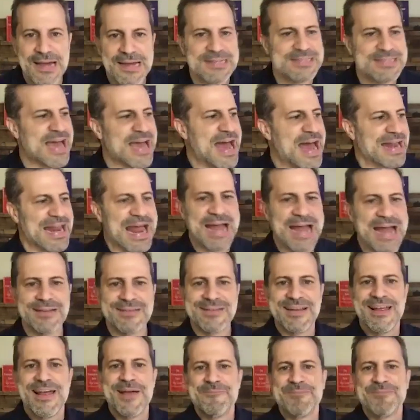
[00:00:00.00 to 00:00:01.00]
Todd, I,
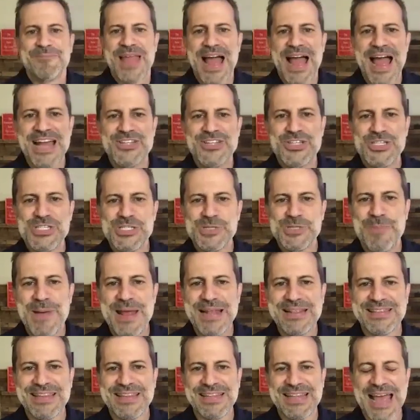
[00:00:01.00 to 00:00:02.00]
I just spent the